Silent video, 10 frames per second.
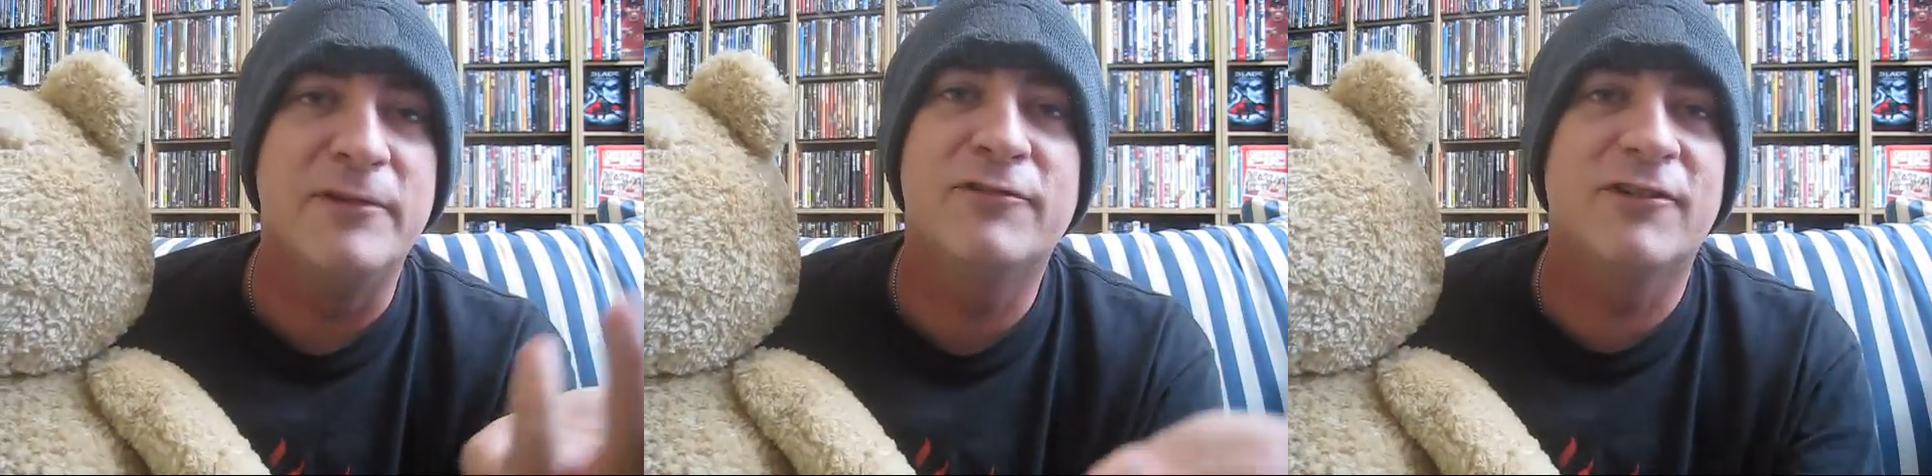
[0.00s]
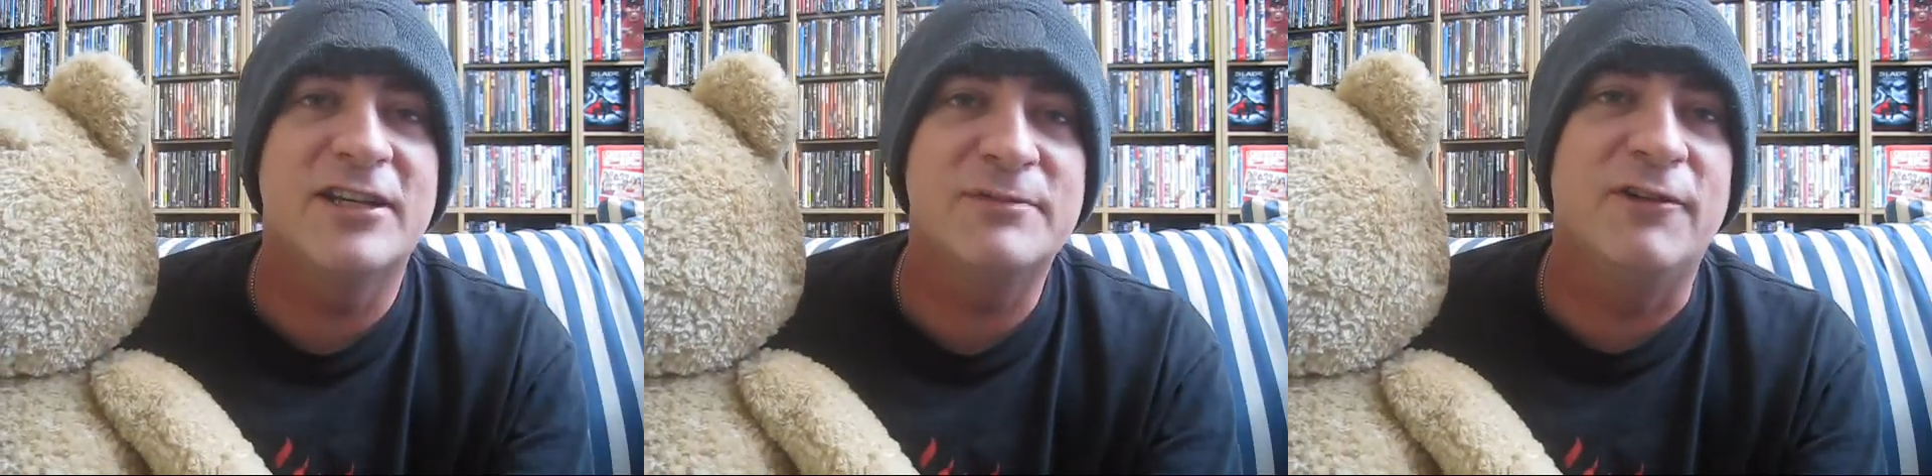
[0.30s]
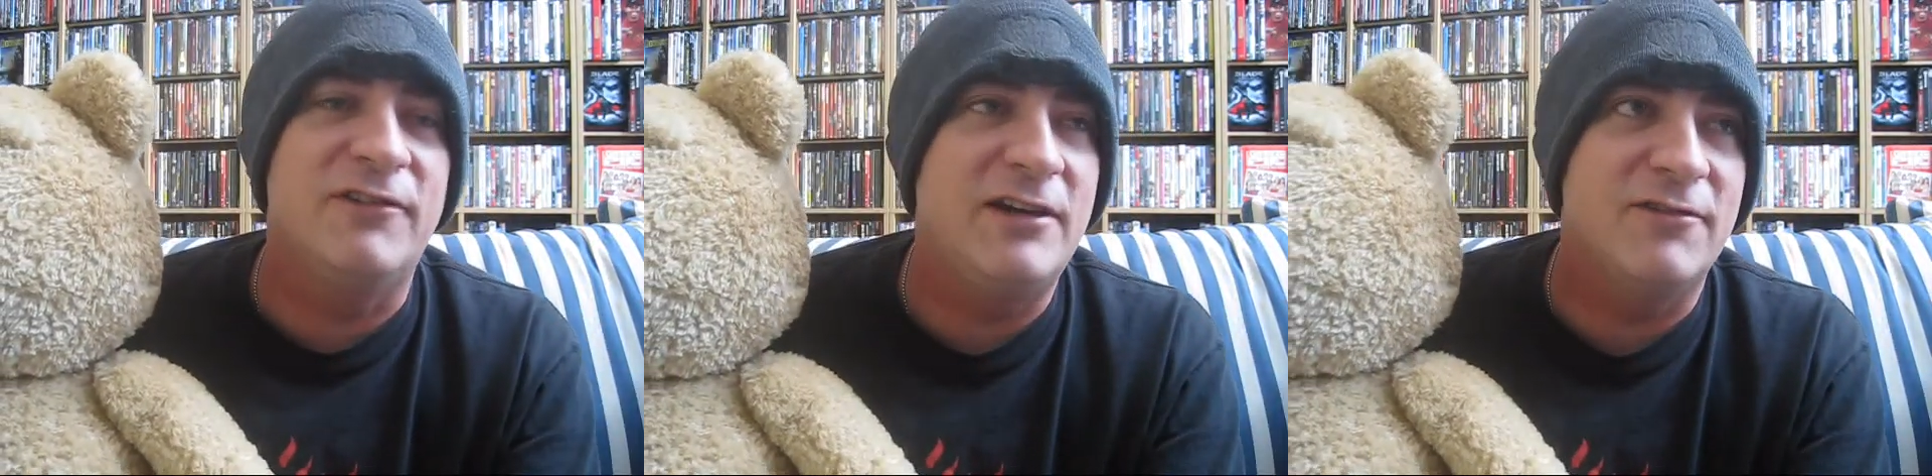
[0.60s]
before this
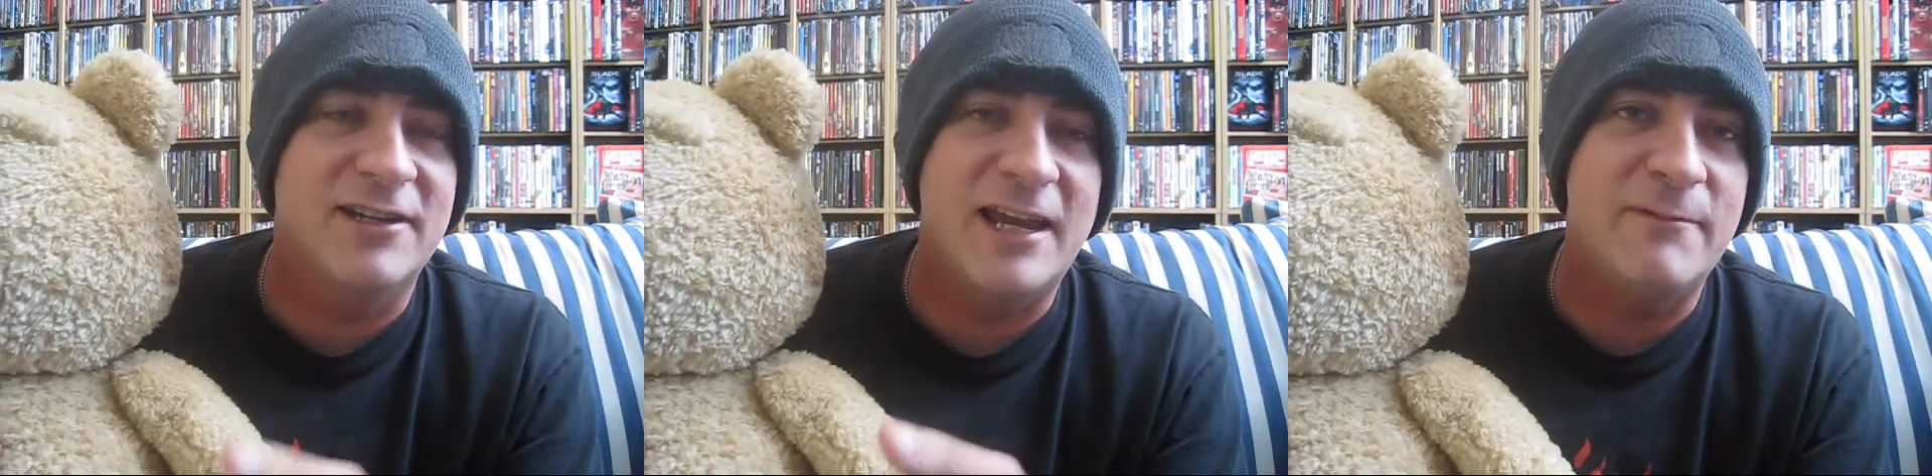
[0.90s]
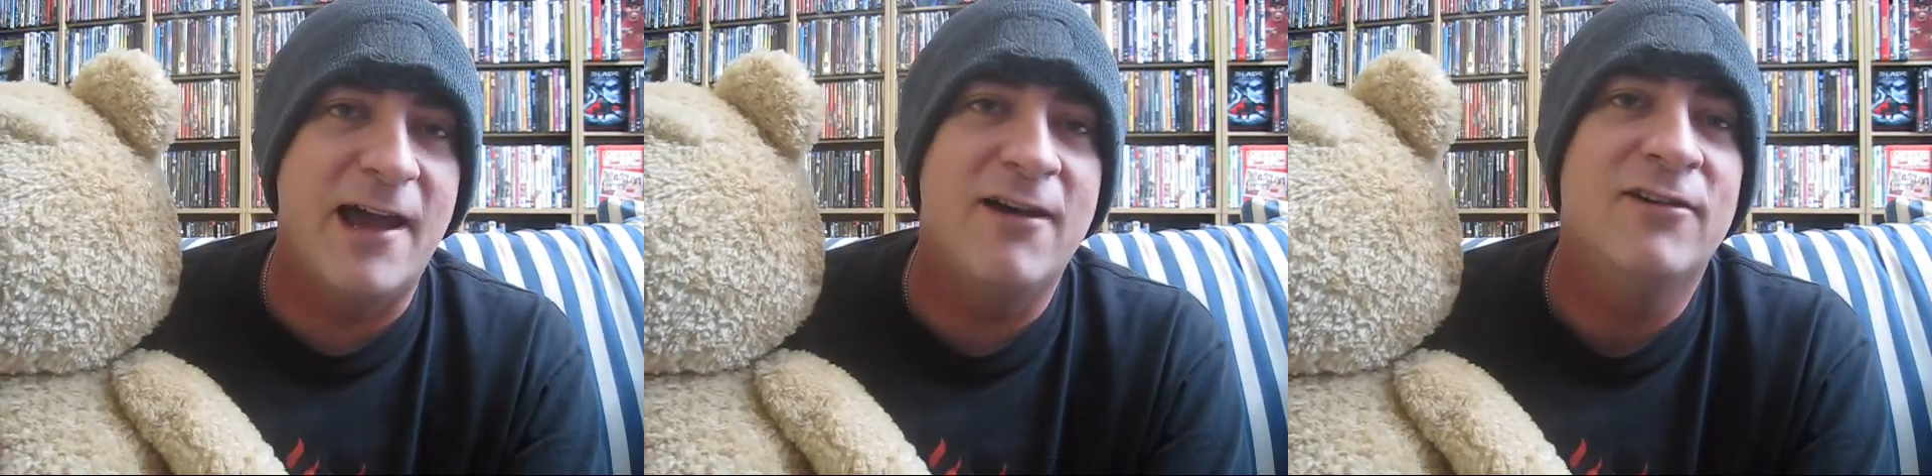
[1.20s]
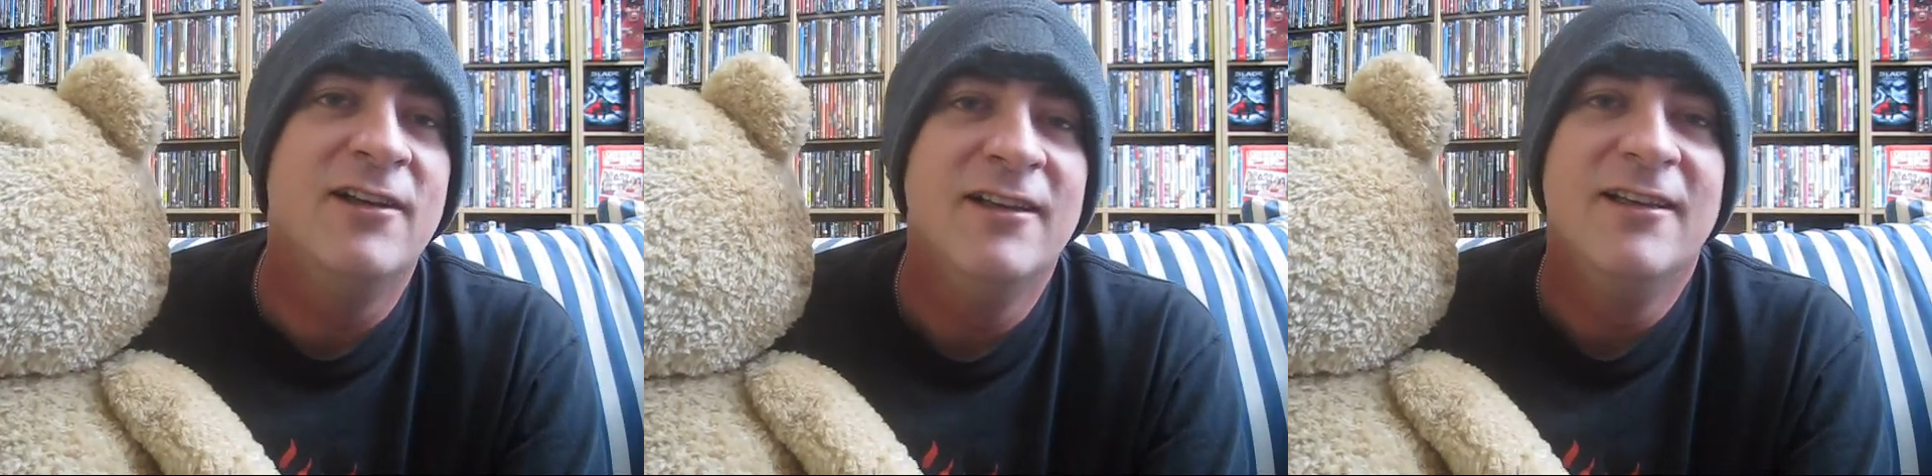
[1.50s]
movie even came out,